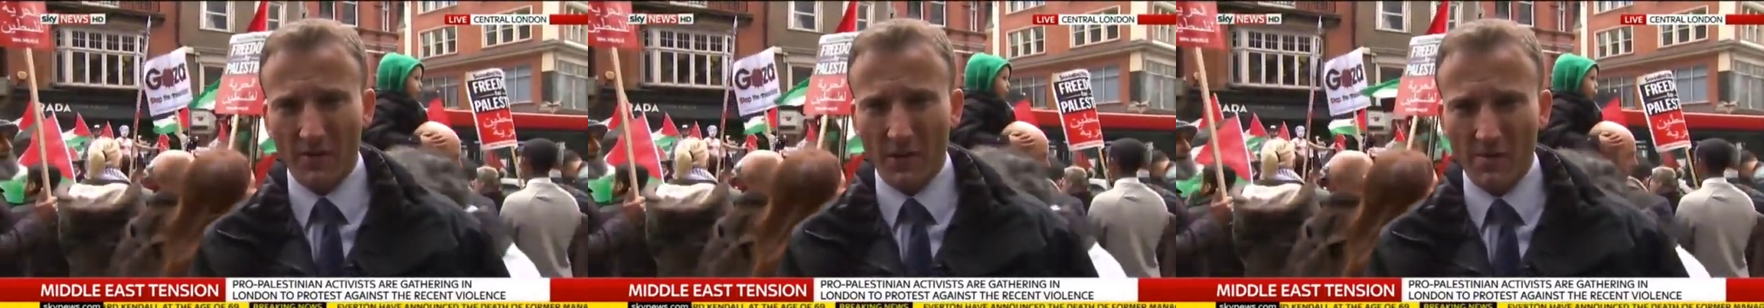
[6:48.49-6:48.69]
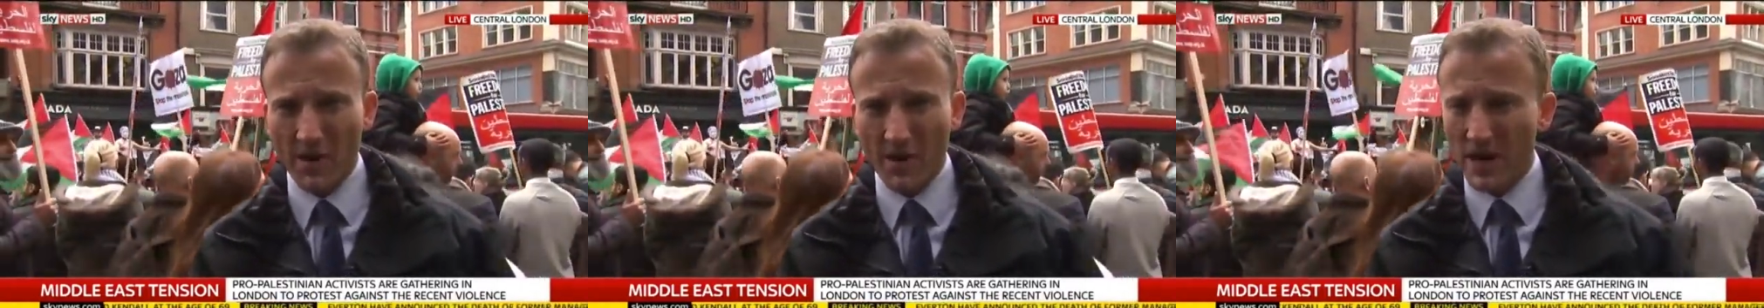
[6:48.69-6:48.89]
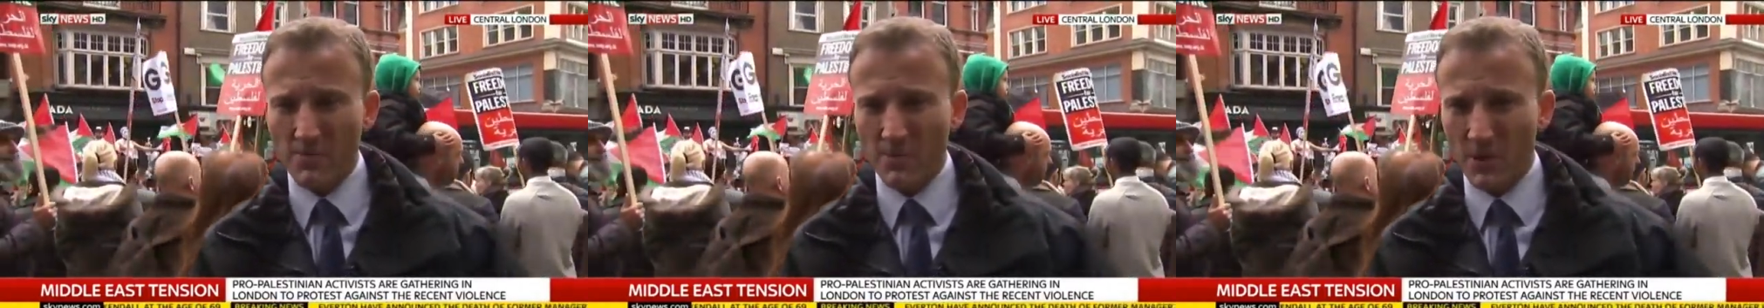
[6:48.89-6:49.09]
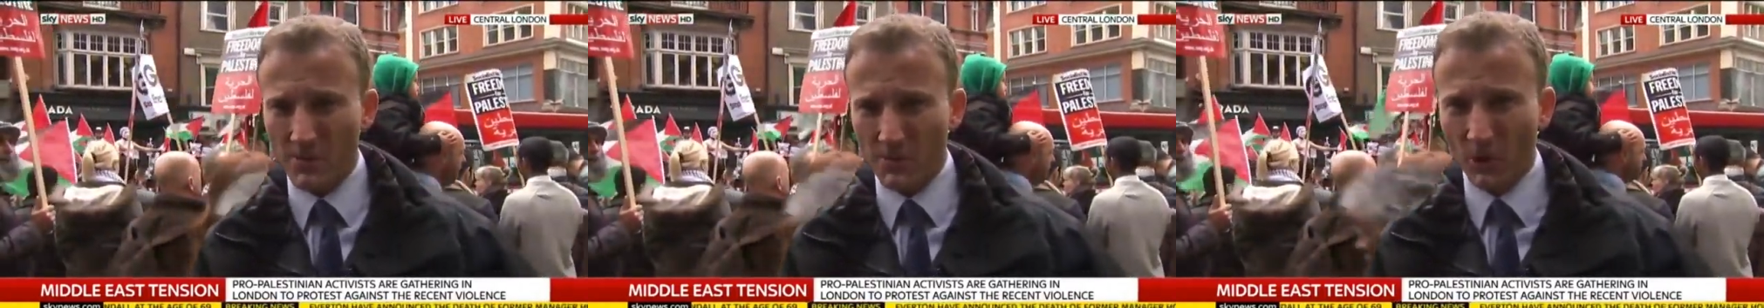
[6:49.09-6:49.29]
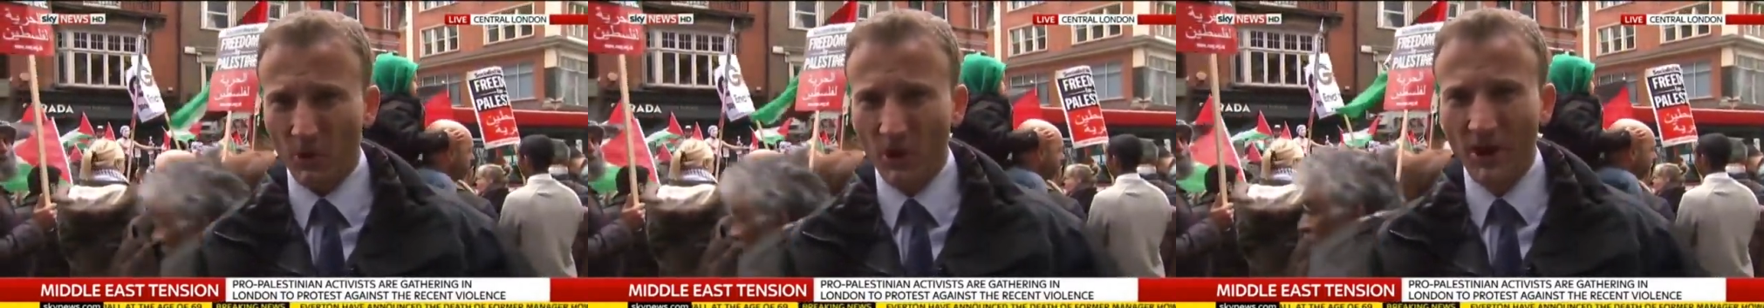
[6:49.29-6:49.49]
But many
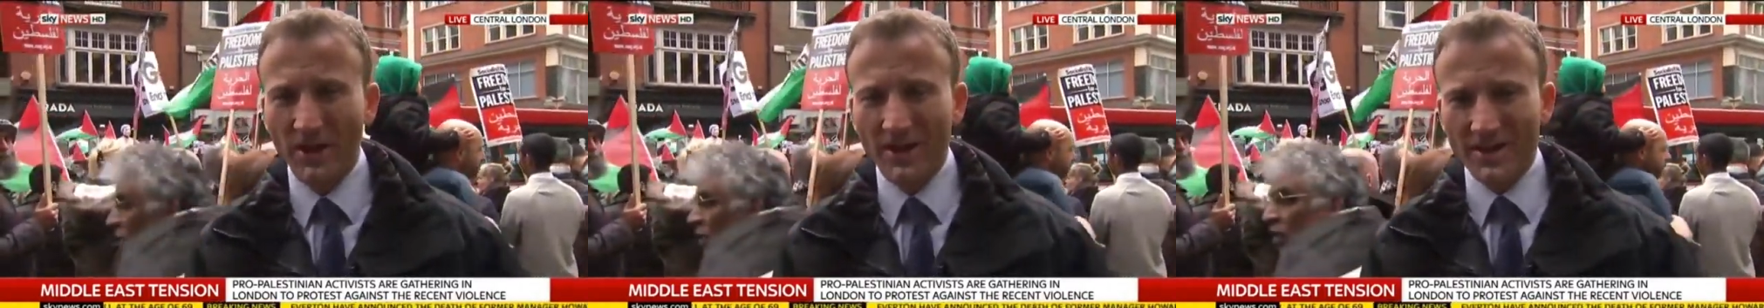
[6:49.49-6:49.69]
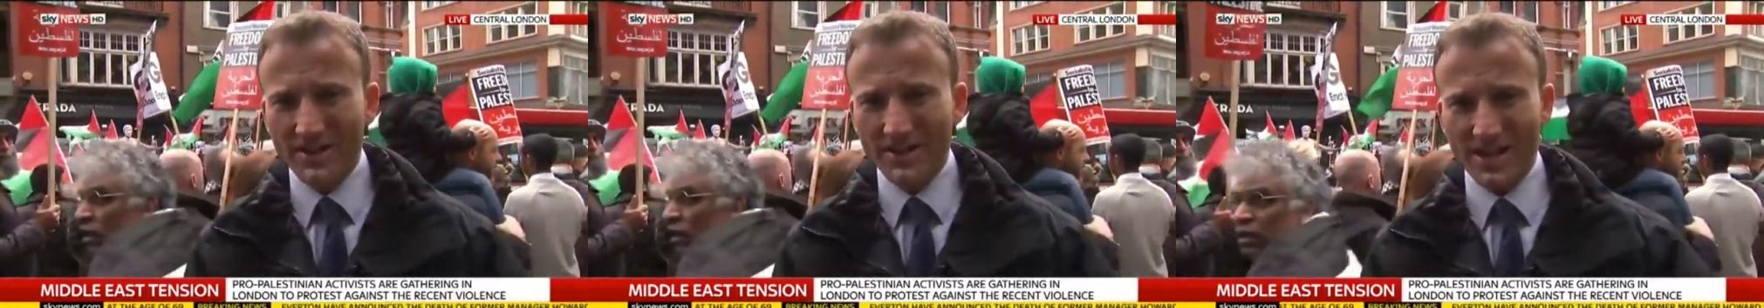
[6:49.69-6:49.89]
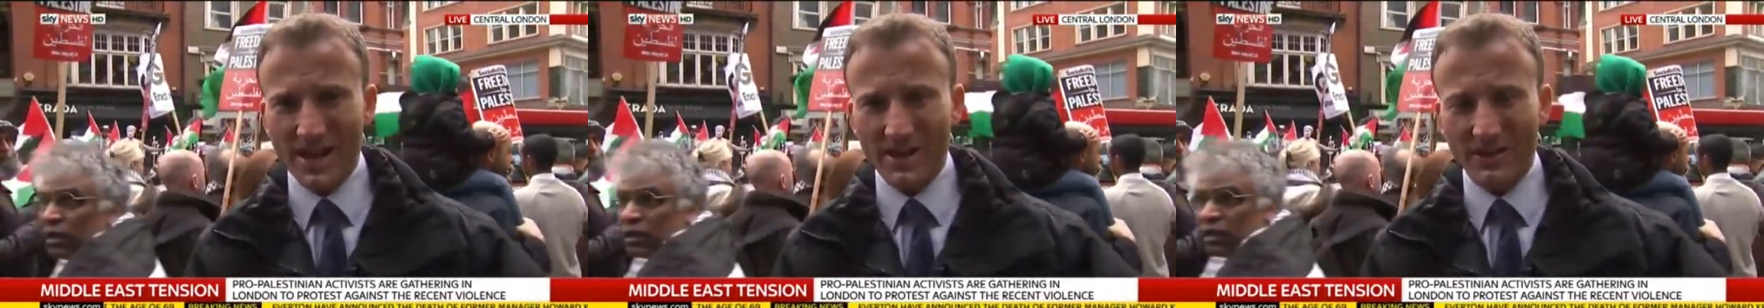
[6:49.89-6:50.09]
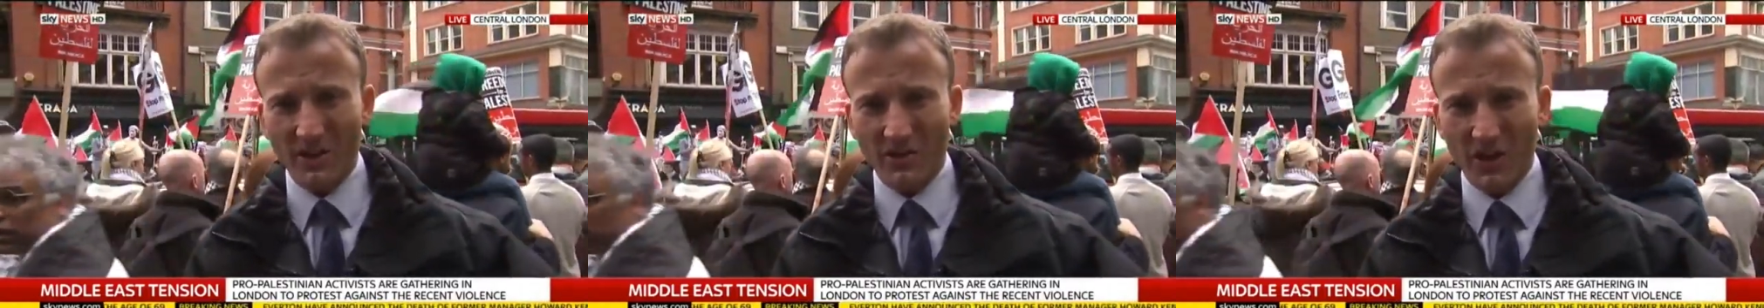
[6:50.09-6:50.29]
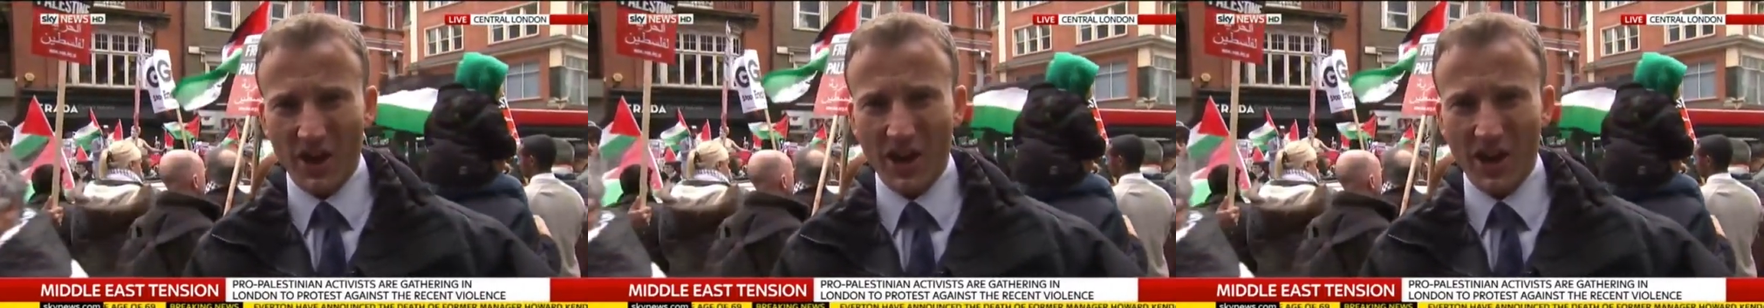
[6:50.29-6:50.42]
people say that the